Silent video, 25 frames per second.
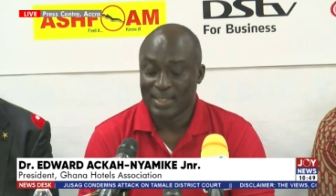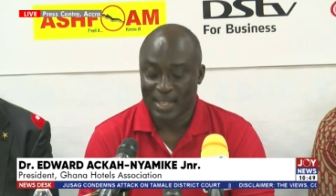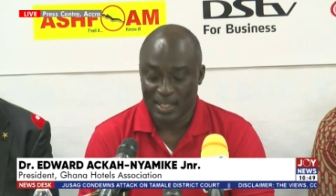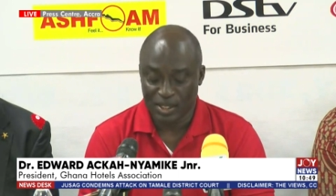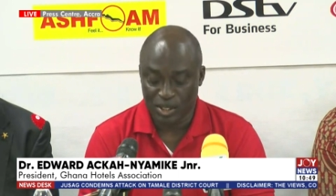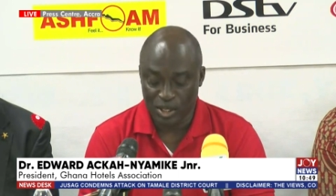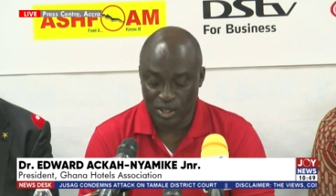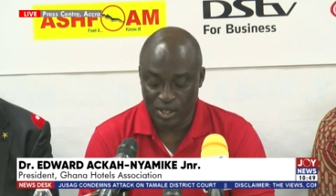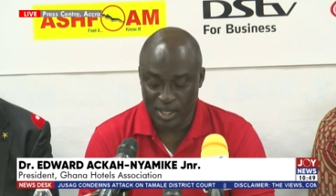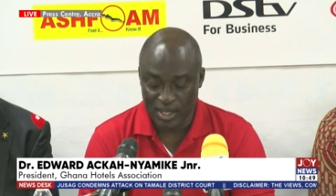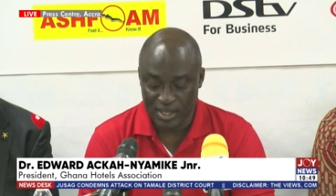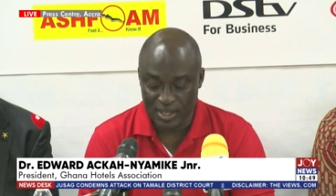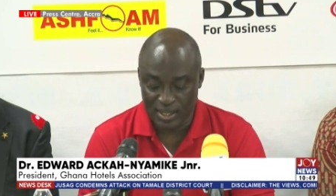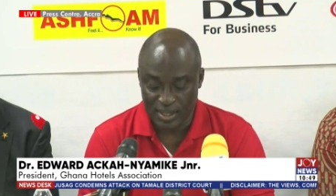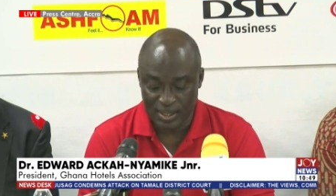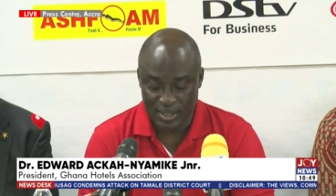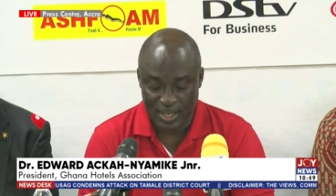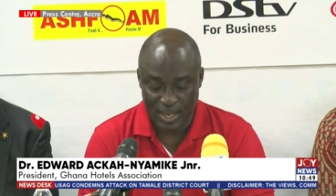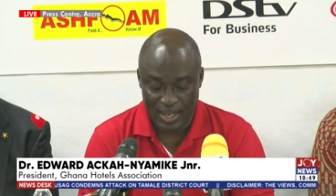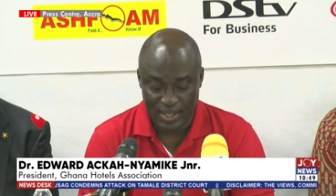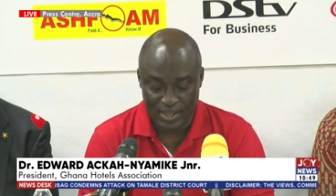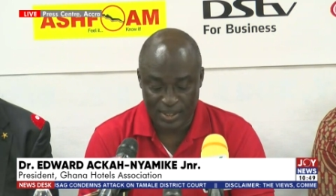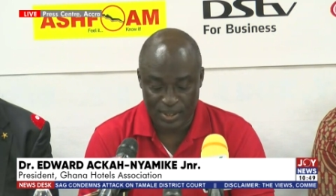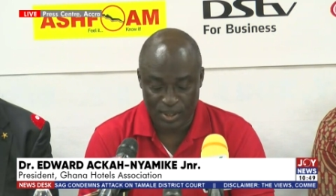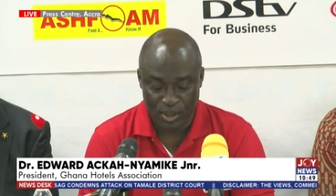The association
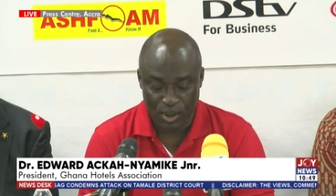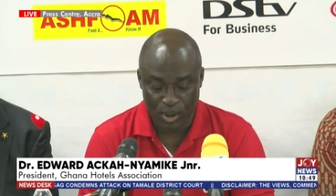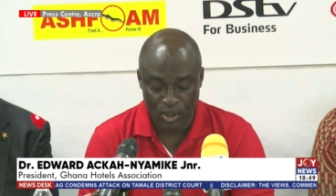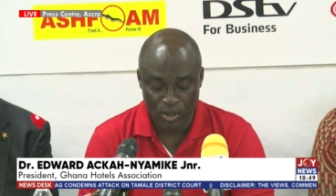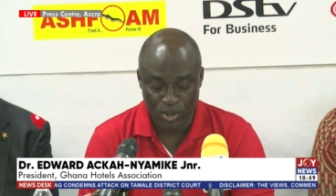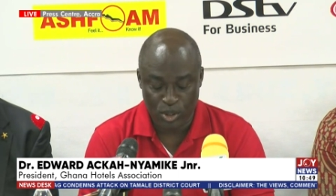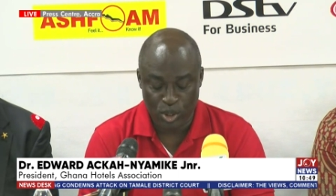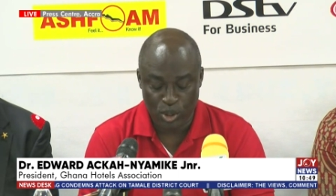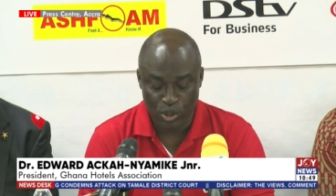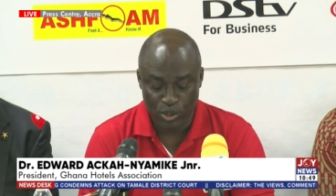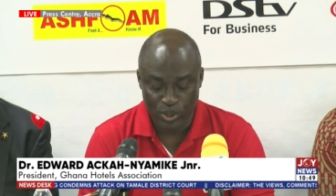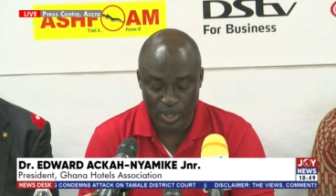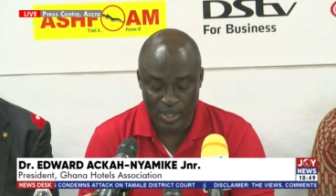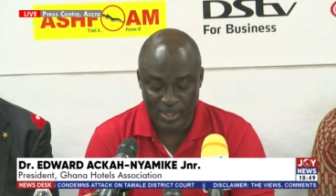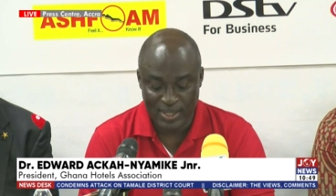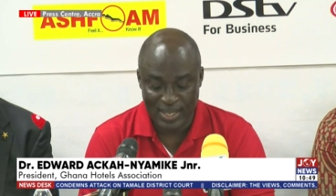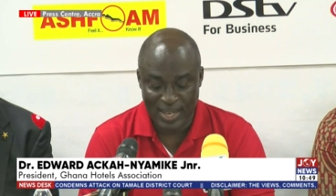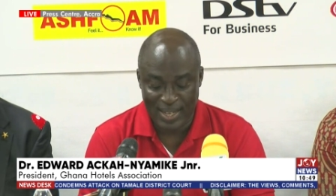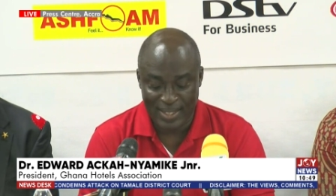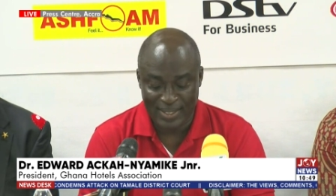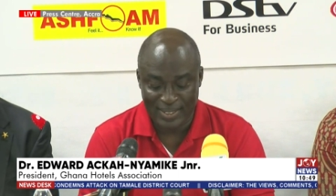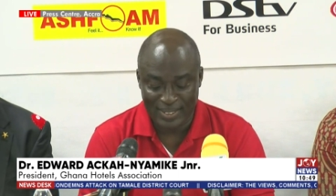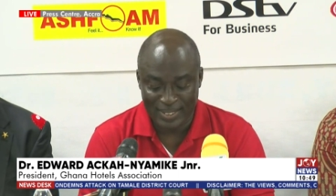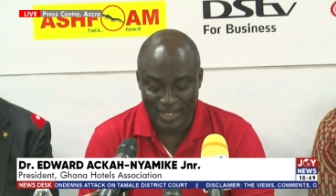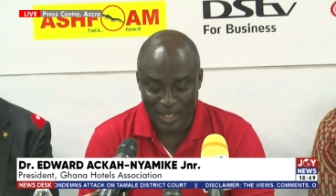has also
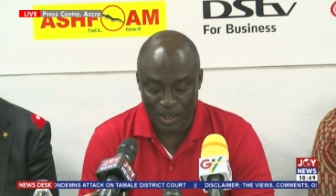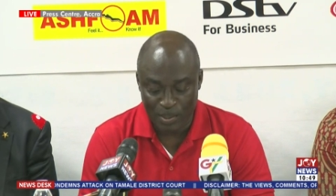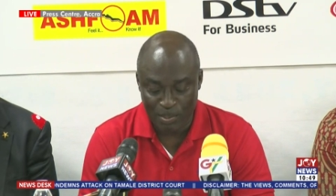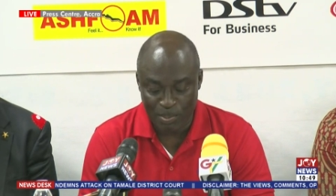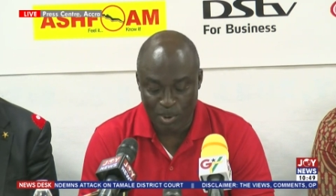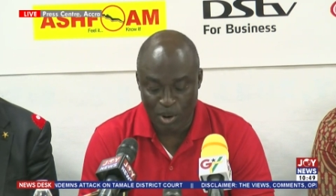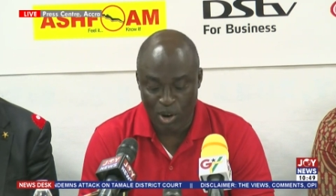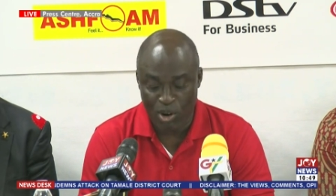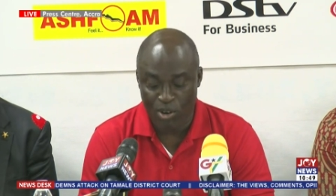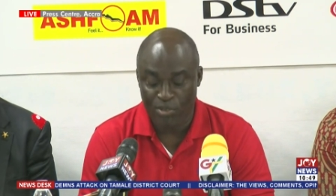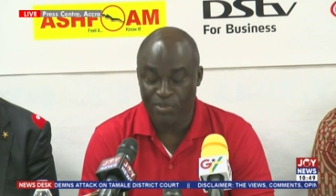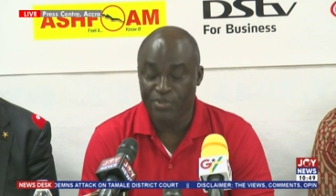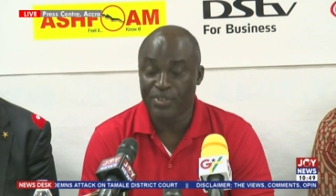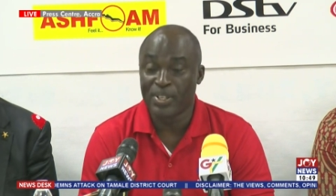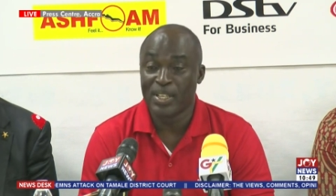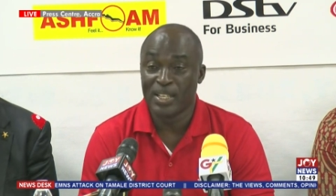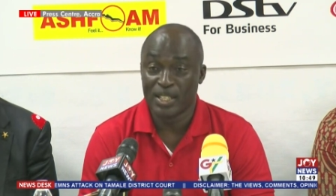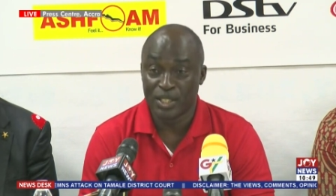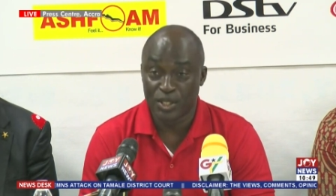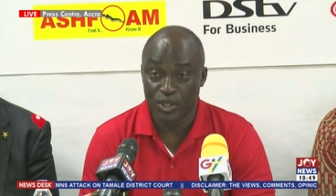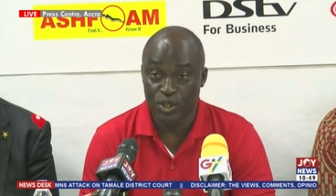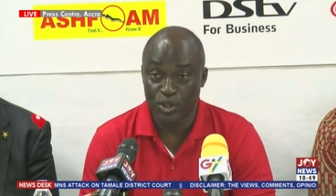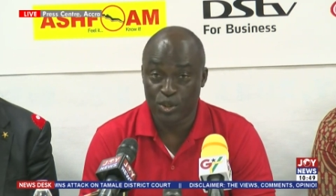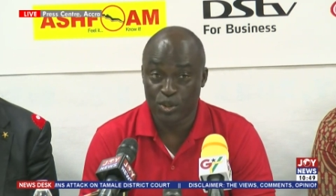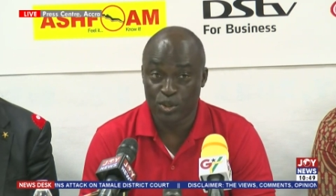raised a number of
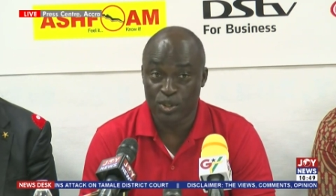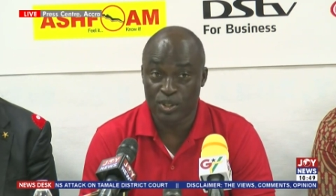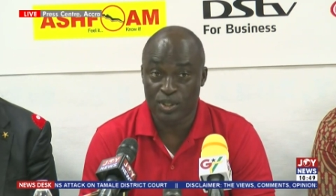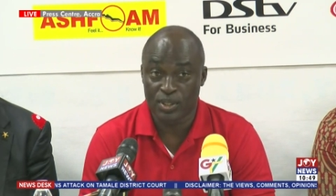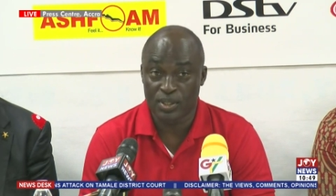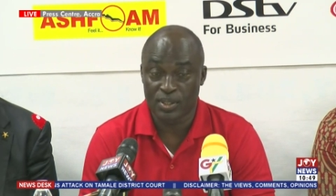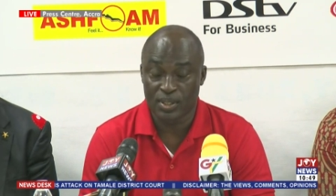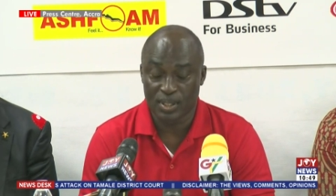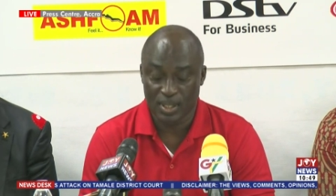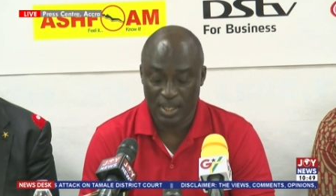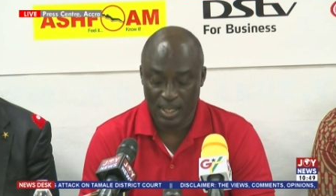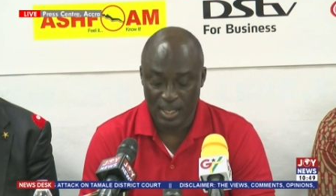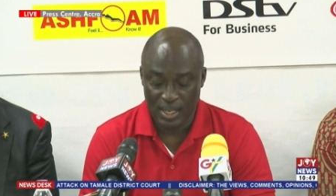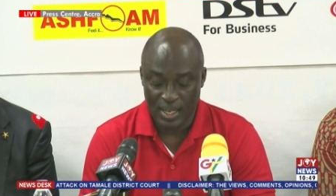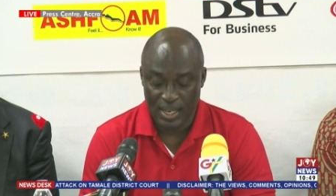issues,